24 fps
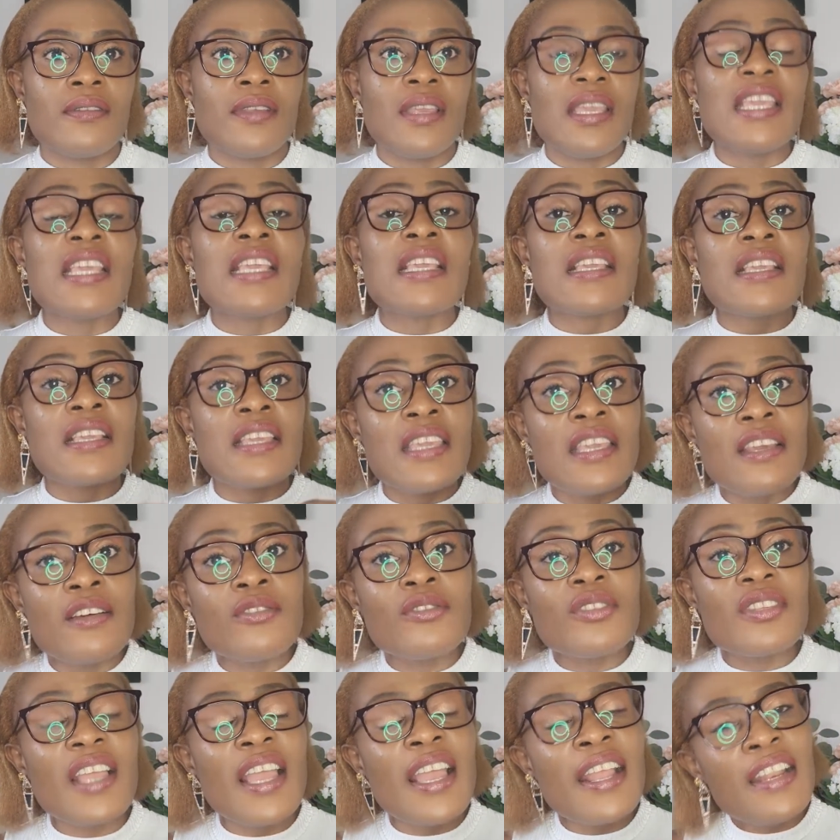It
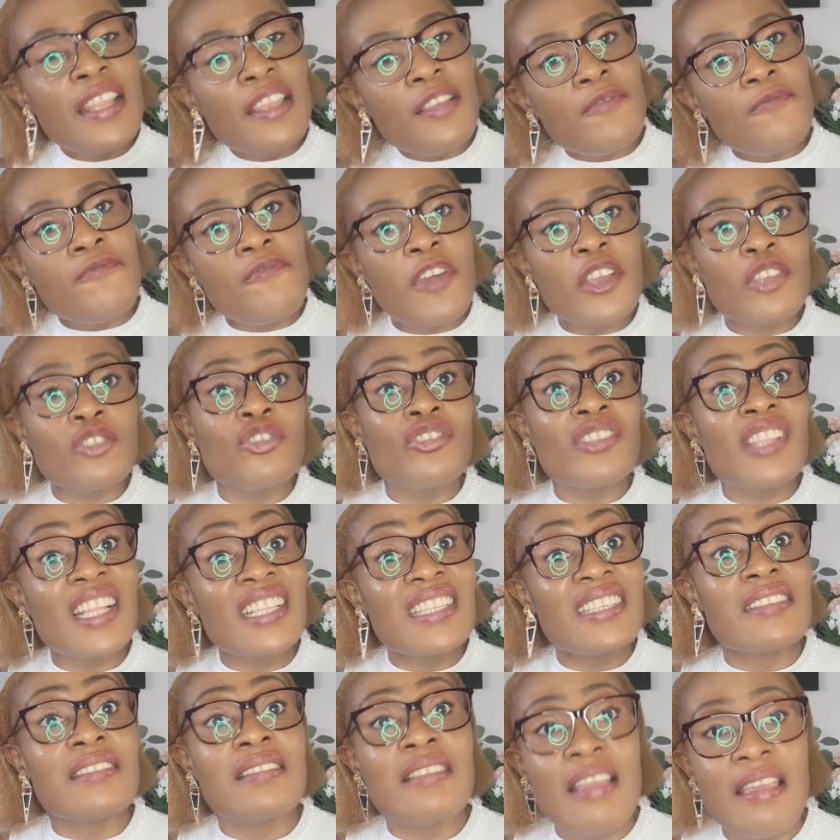kills any infection
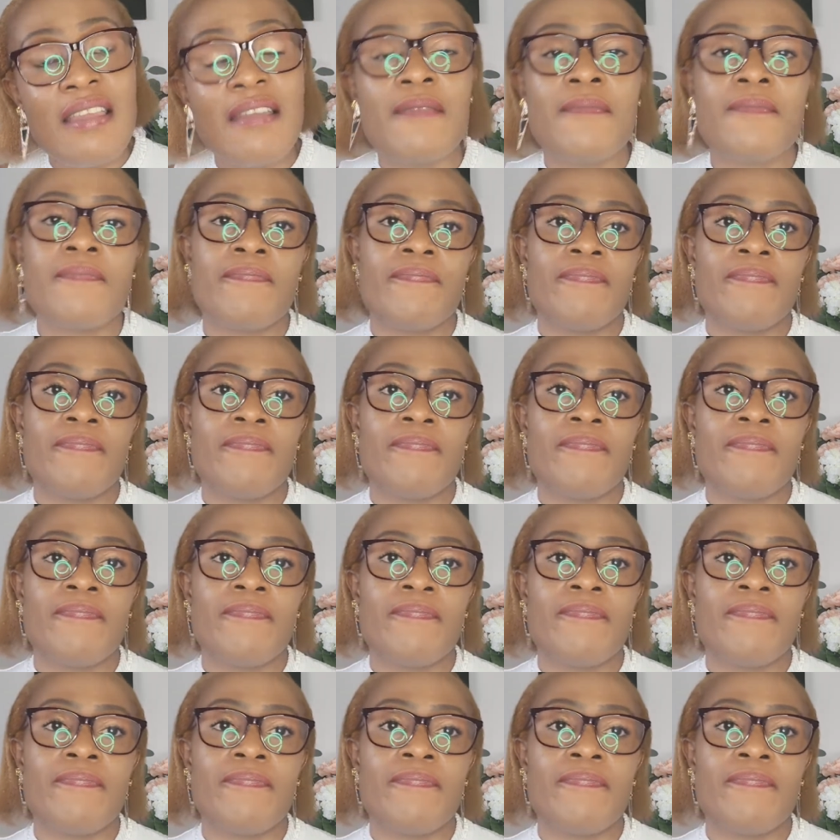that is there.